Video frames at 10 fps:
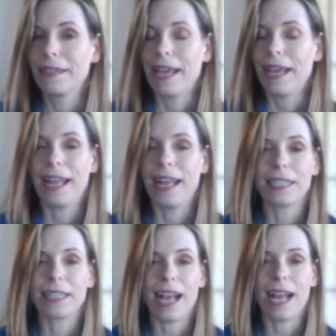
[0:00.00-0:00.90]
And
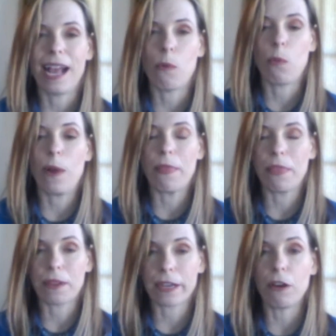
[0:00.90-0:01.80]

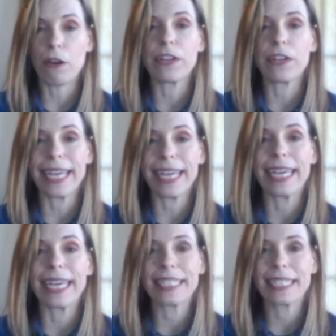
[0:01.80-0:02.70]
when COVID
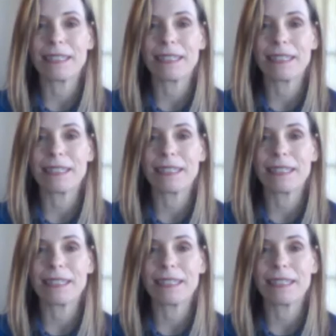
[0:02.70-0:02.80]
hit,